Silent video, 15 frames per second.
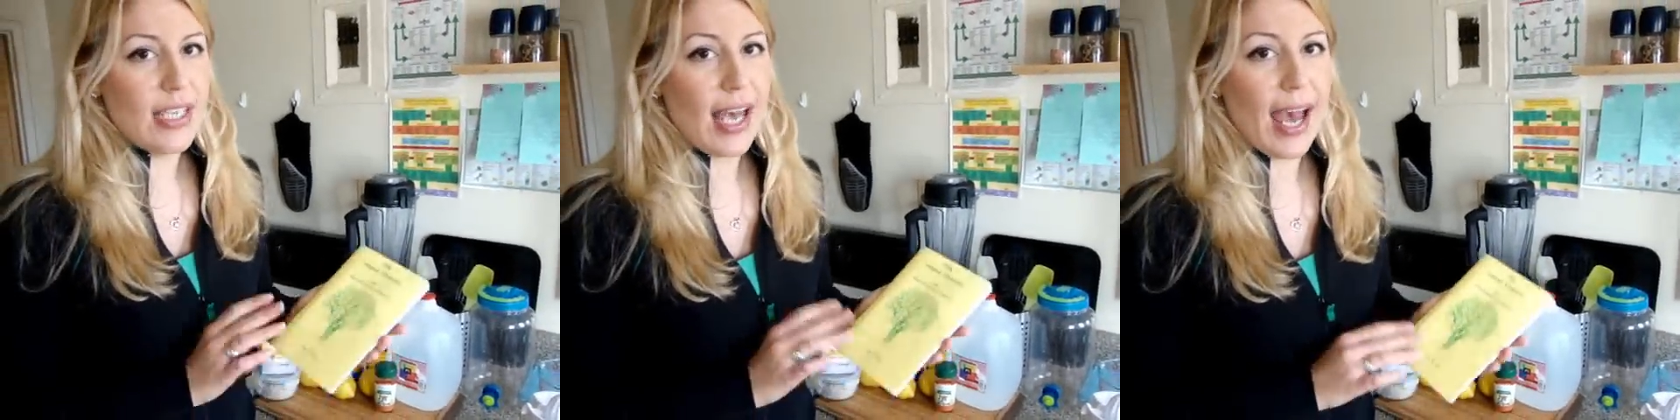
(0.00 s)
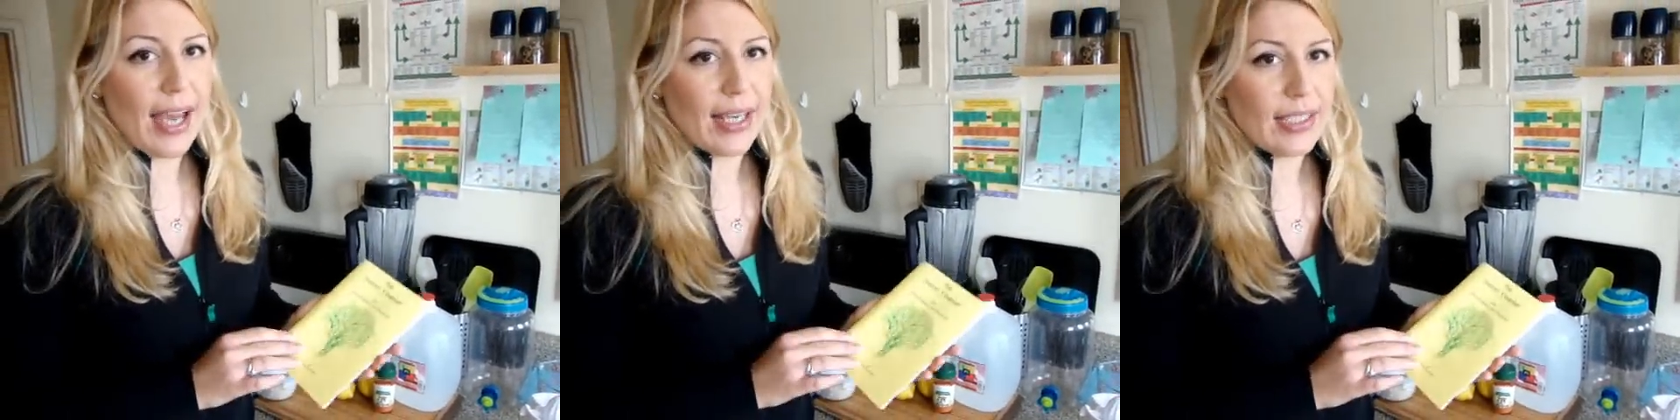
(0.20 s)

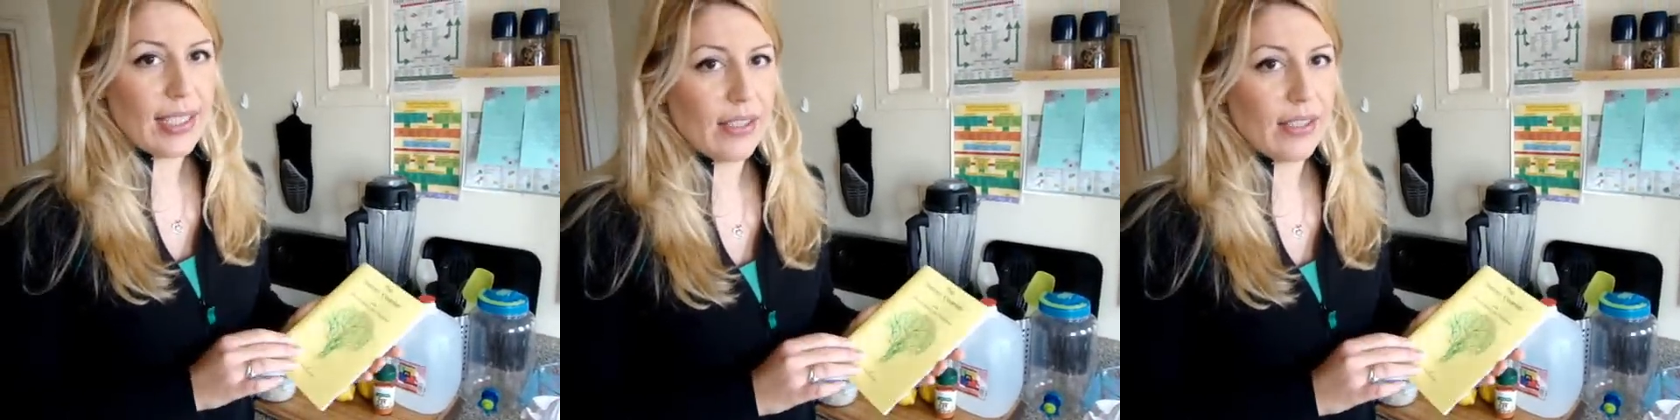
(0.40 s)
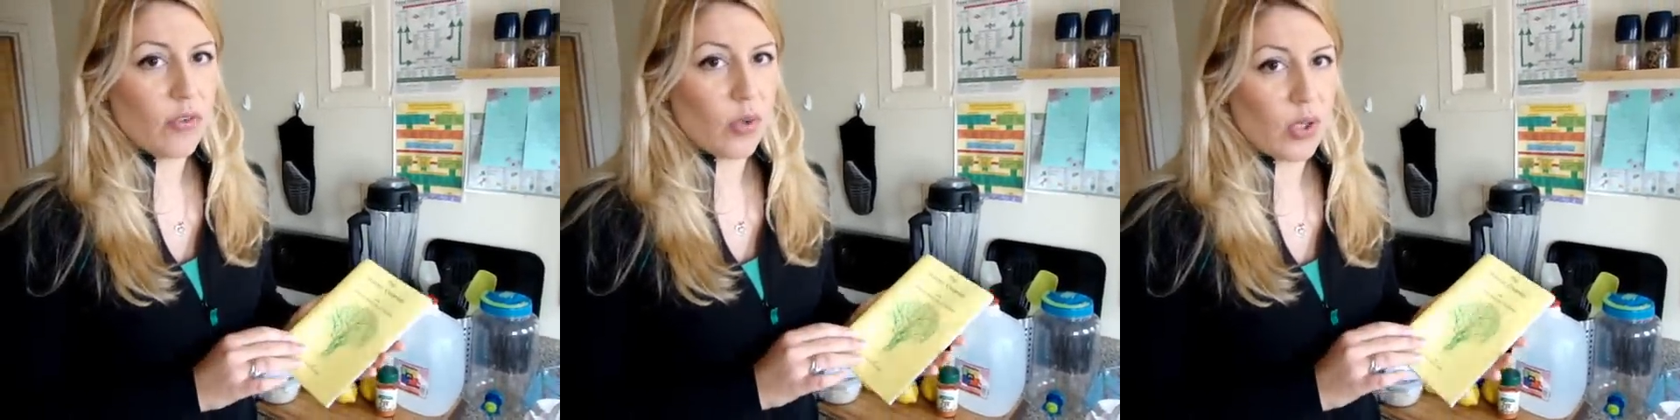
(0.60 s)

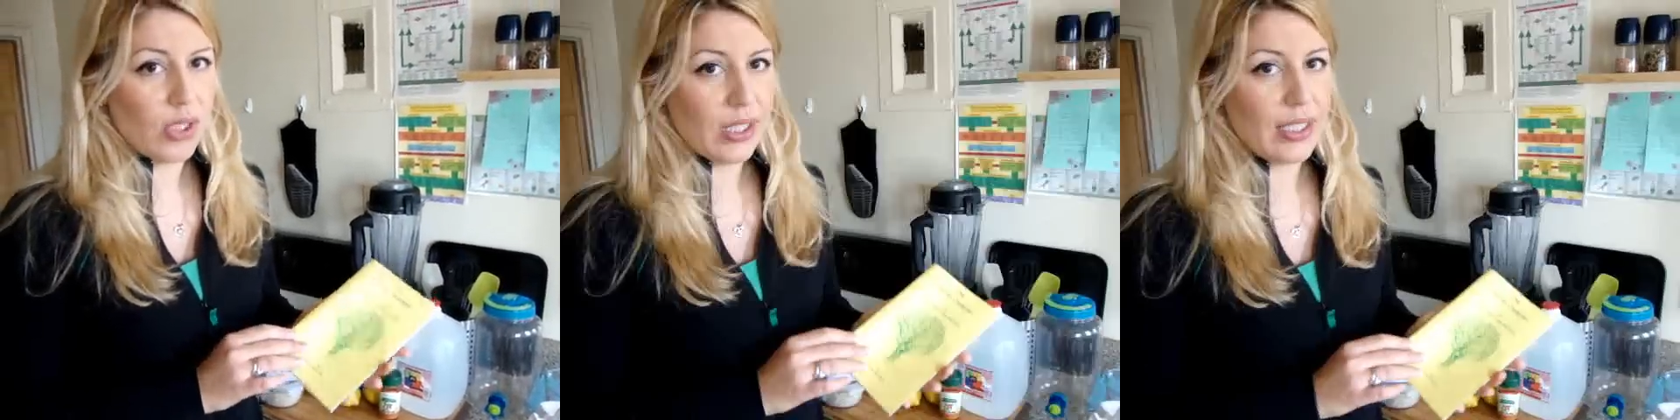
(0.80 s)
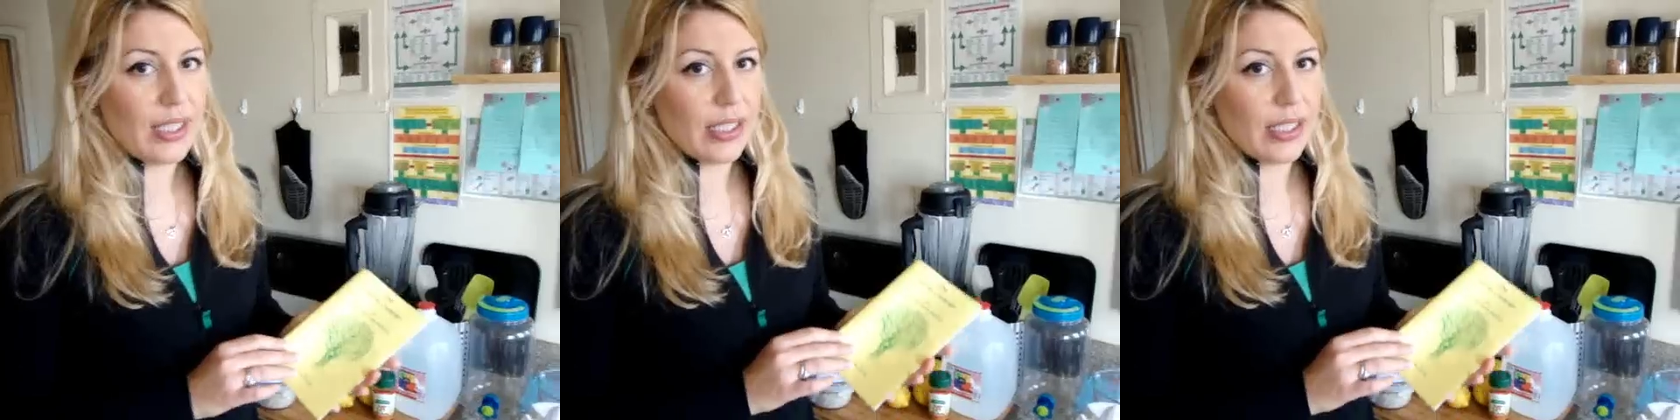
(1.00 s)
tactic for
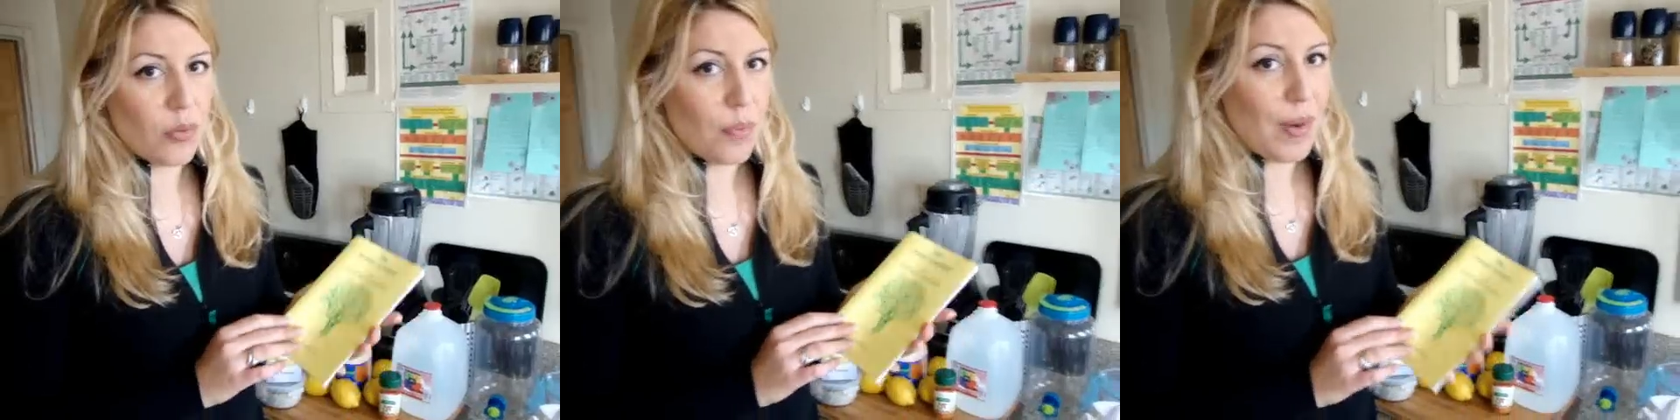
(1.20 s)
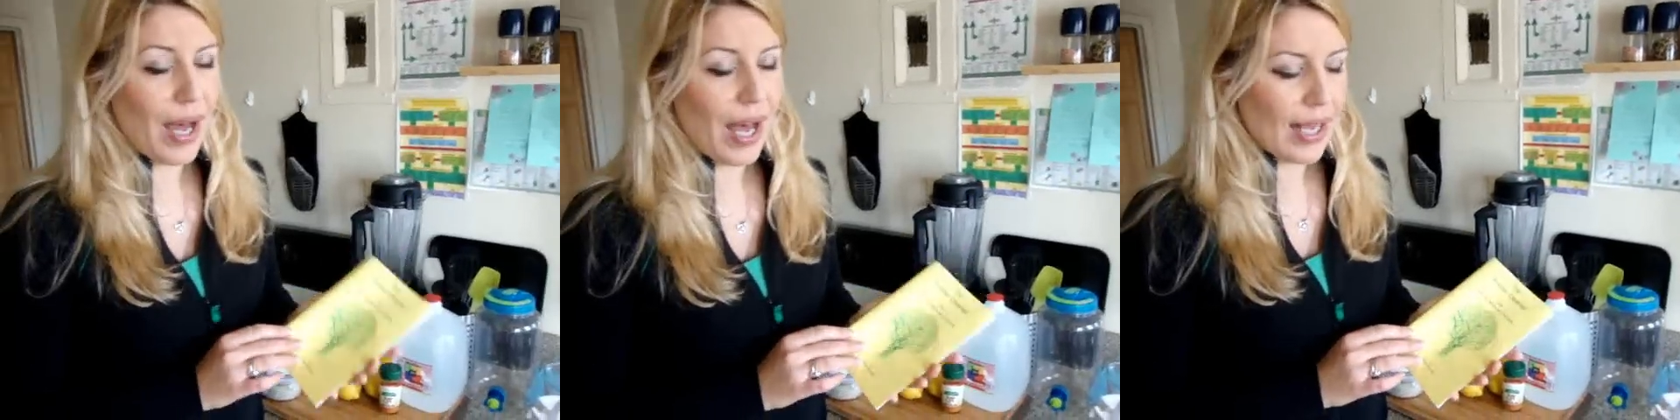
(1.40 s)
cleaning
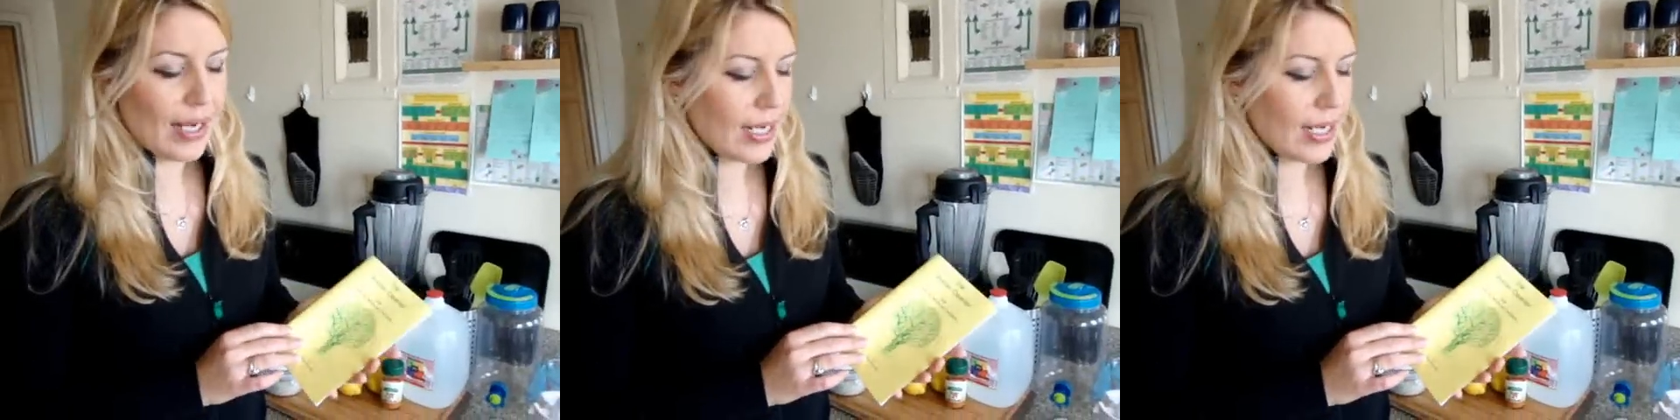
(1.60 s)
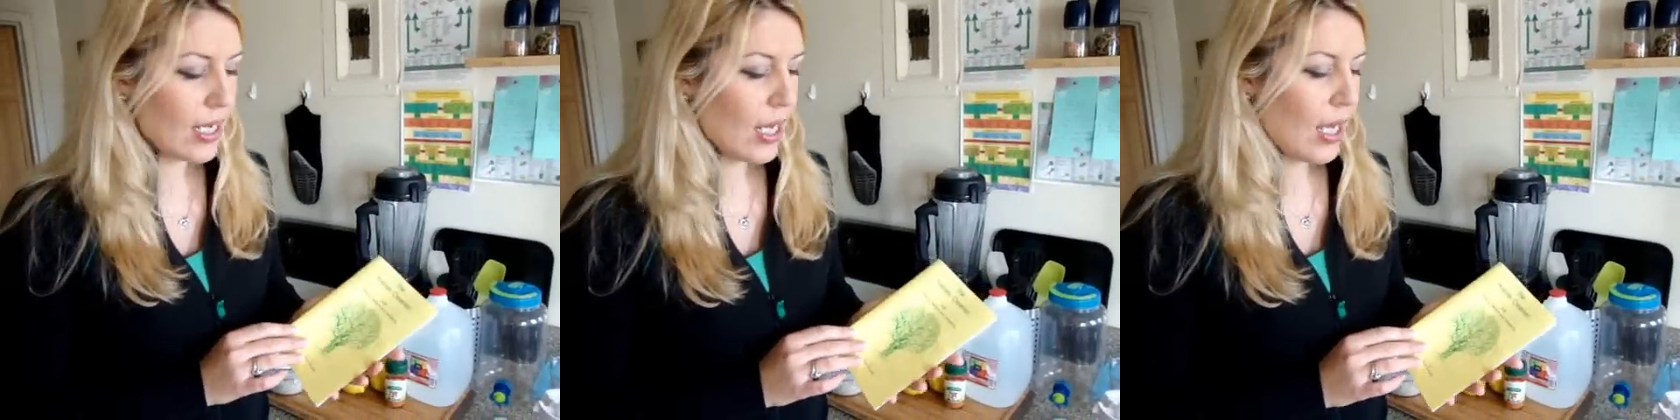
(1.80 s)
your
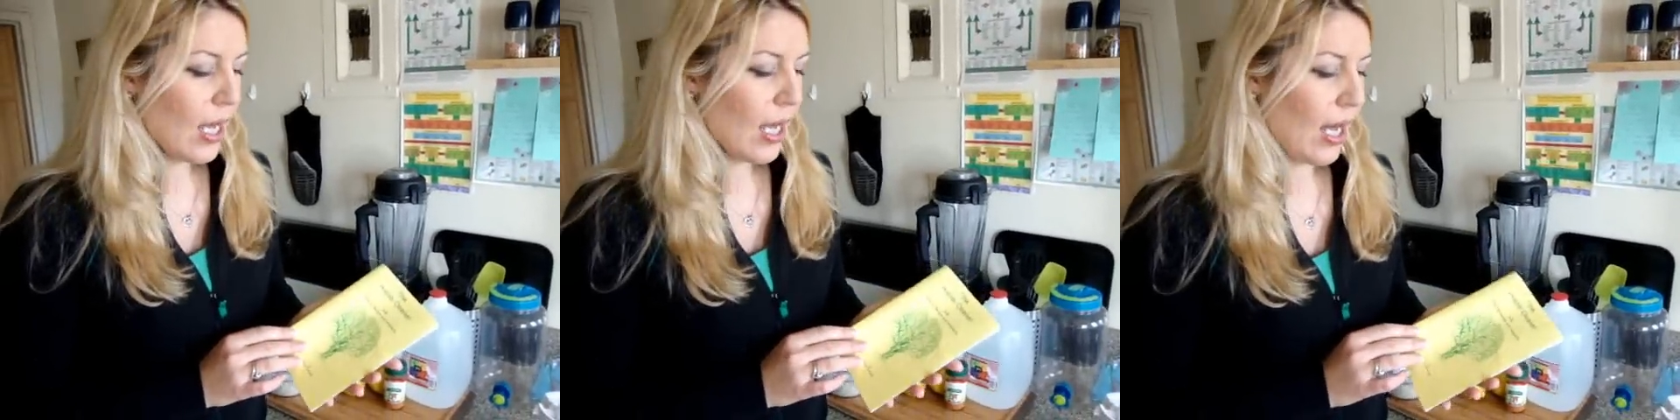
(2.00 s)
body.